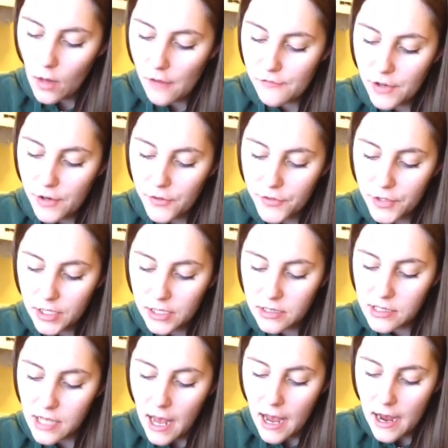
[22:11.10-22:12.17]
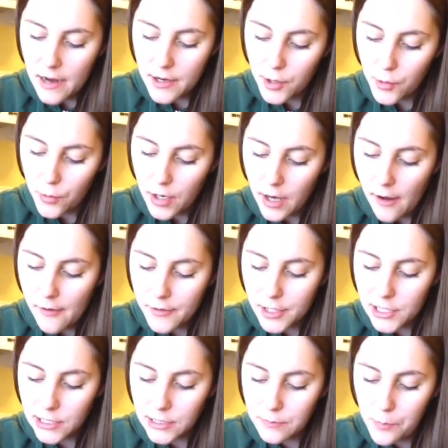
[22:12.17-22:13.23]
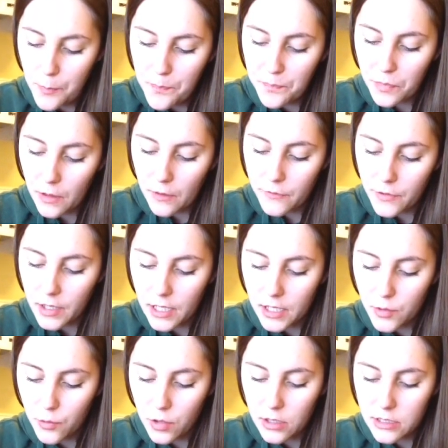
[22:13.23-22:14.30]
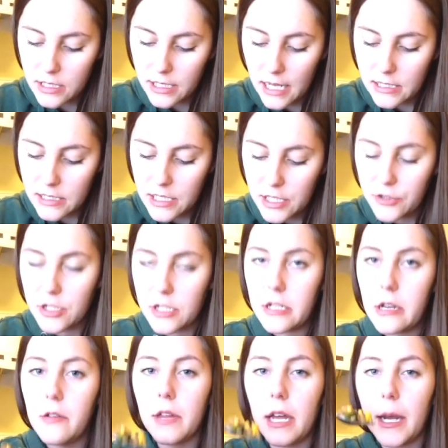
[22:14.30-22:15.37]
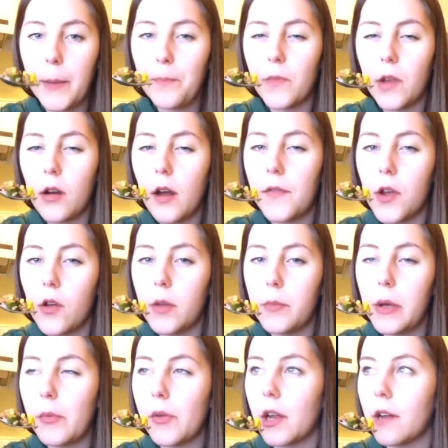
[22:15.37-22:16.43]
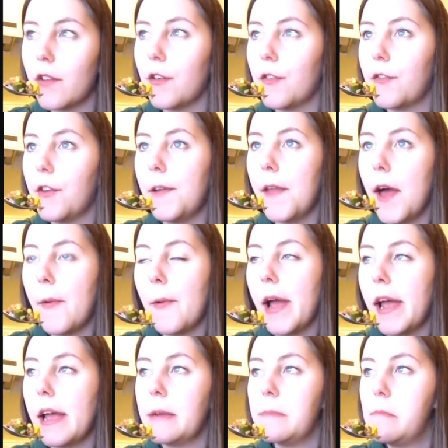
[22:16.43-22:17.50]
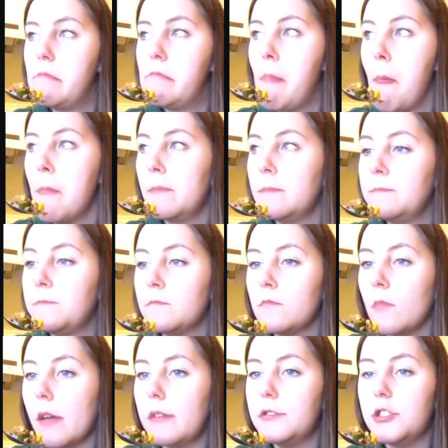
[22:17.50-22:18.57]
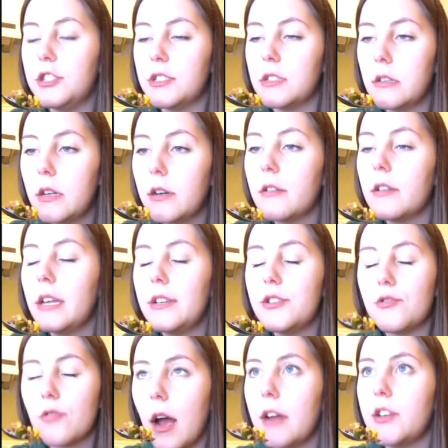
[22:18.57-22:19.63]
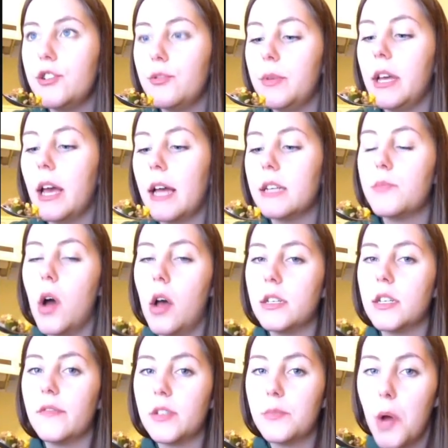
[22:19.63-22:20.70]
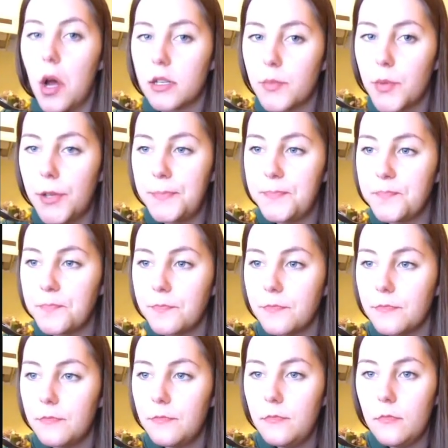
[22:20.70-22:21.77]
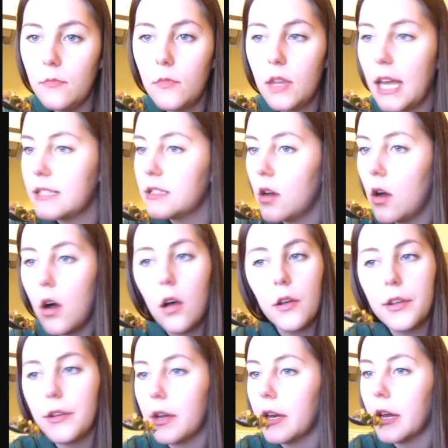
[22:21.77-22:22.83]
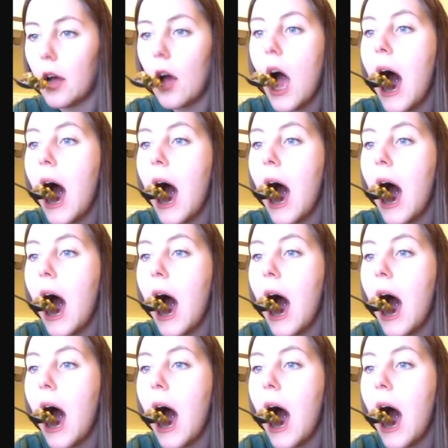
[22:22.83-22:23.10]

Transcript: if you're ever feeling sad or whatever, or feeling like the world's against you, just know, like, you're not the only people that have ever felt that way, and just literally try to be as positive as possible. That's all you can do.